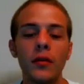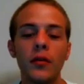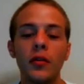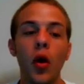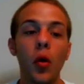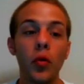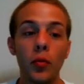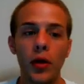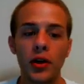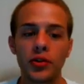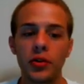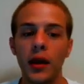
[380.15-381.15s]
The total
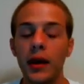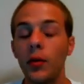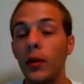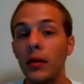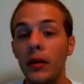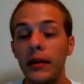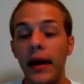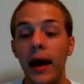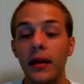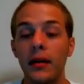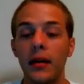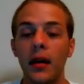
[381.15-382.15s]
pressure, like we looked
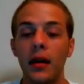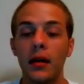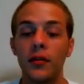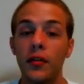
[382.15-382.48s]
at uh,